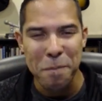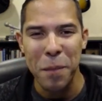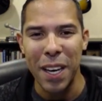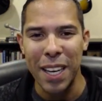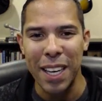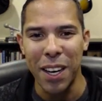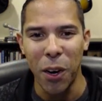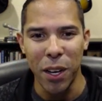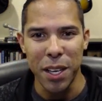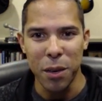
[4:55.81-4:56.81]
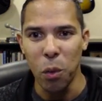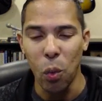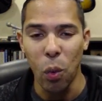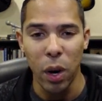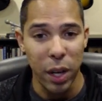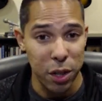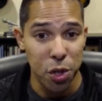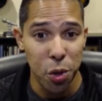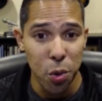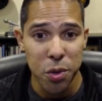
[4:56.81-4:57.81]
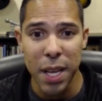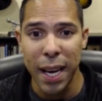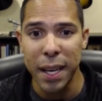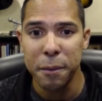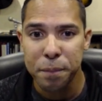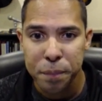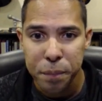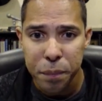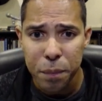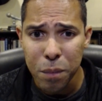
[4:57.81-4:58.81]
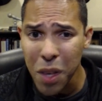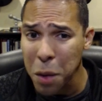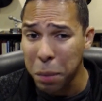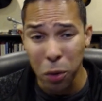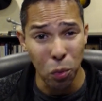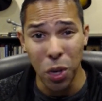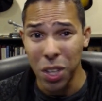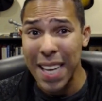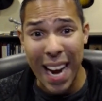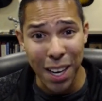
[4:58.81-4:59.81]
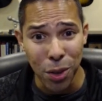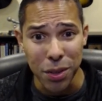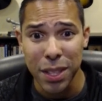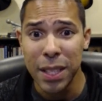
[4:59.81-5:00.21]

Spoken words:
on Tuesday, but really held.